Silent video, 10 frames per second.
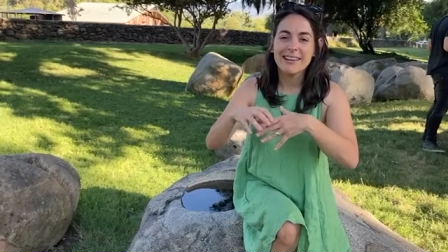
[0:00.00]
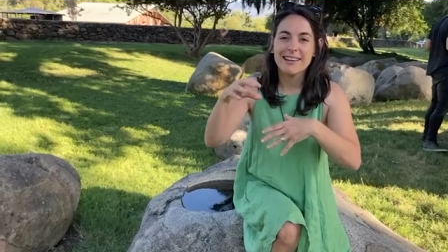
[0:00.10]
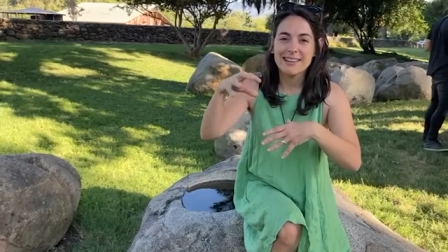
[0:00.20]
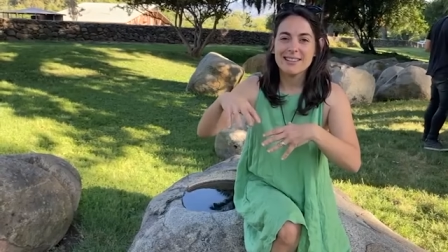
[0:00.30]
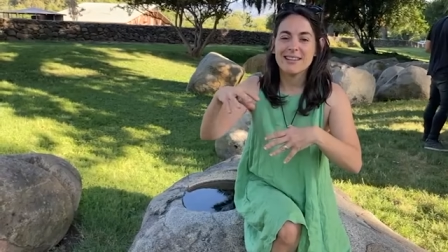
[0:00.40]

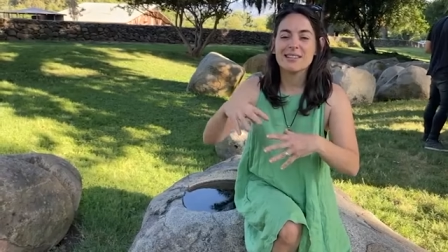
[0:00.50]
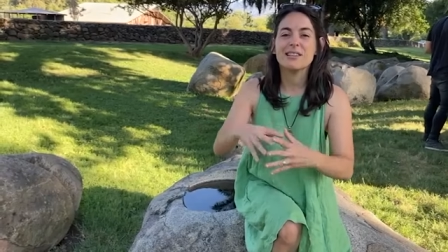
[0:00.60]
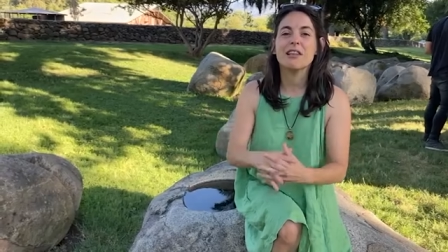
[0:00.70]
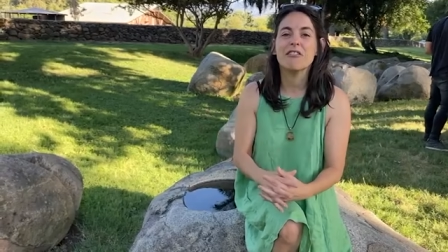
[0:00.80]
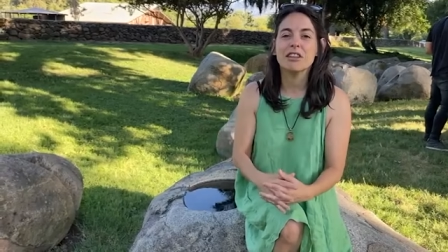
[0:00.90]
is, is
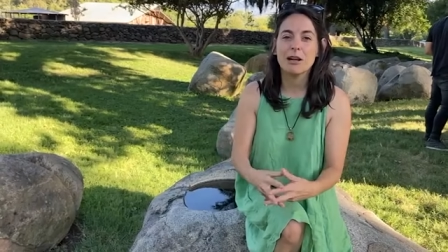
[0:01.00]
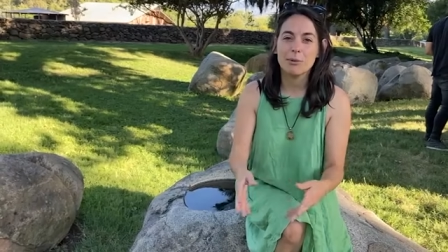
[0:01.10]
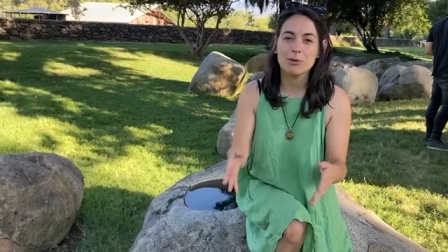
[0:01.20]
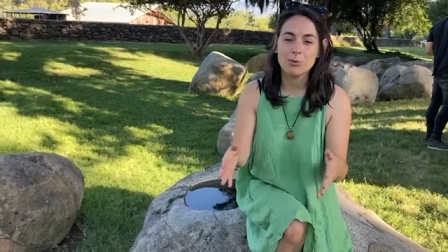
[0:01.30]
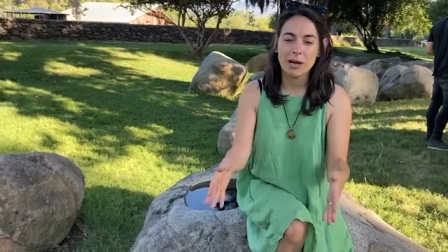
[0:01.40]
in the vineyard
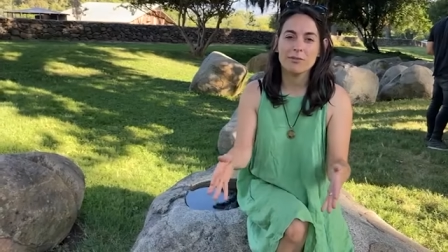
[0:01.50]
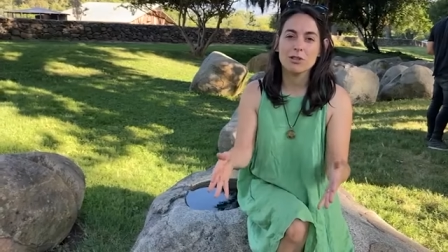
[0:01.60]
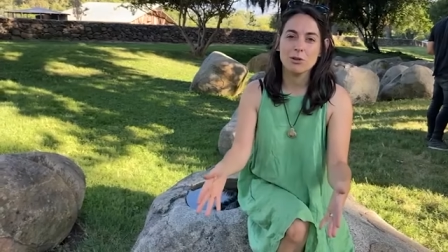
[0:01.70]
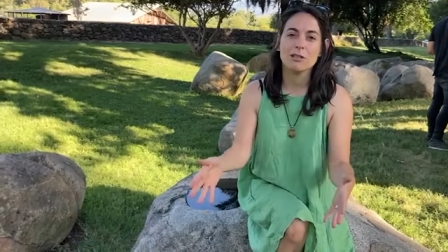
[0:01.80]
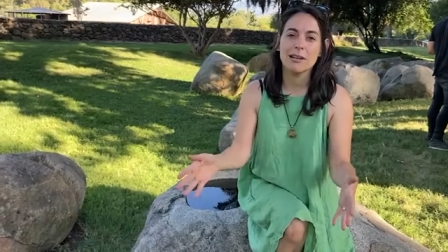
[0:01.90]
because we have
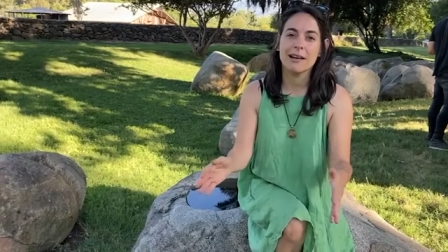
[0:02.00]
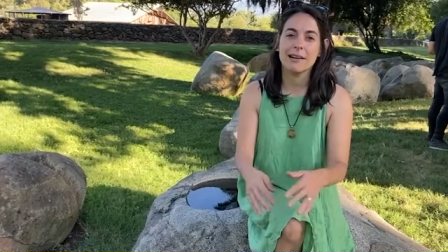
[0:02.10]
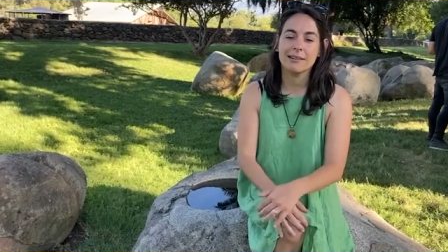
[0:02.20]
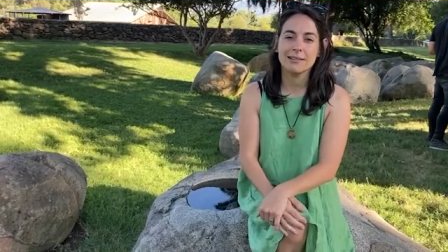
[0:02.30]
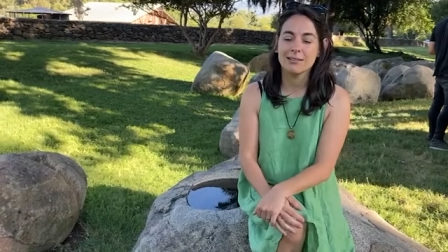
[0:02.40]
soils that are